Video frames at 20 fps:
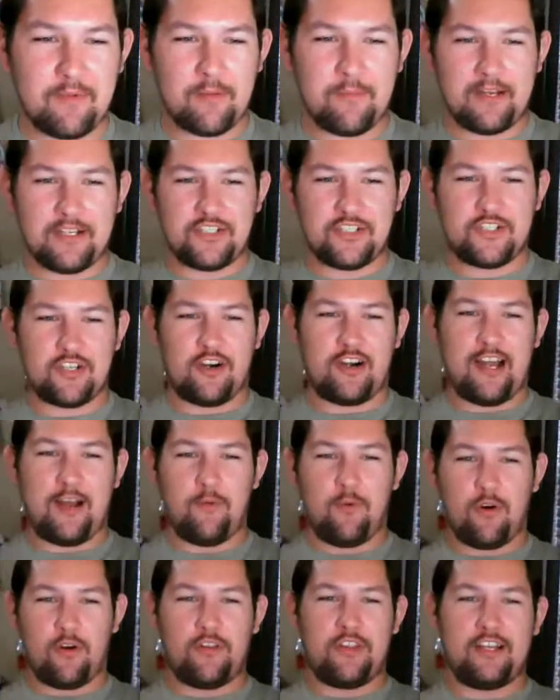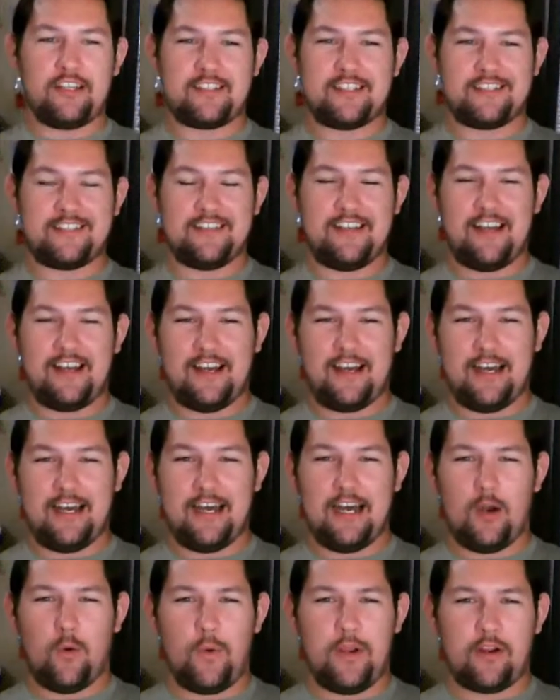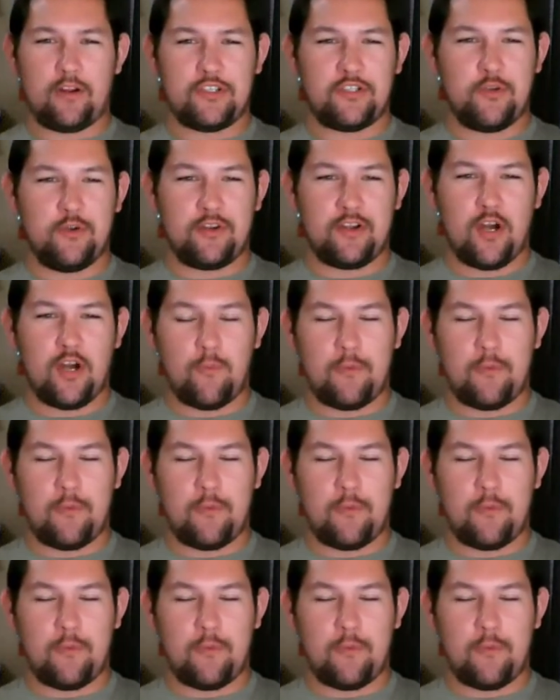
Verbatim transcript: about my shirt? I wore this uh, a week or two ago.